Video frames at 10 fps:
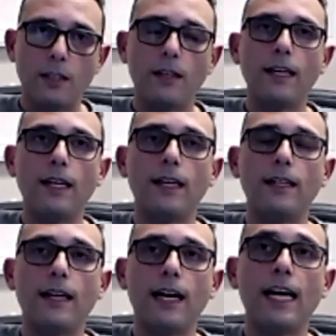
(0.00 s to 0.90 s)

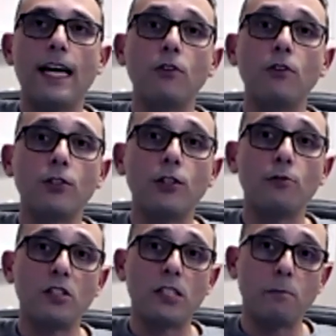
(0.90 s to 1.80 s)
and I have learned to
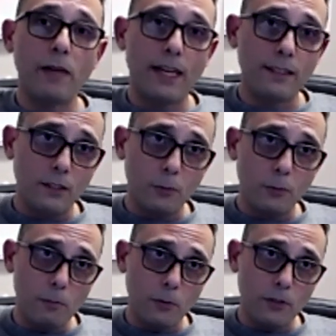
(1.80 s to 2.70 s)
respect other
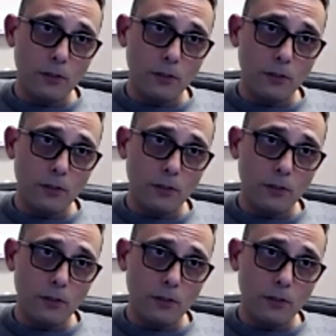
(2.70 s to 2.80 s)
people's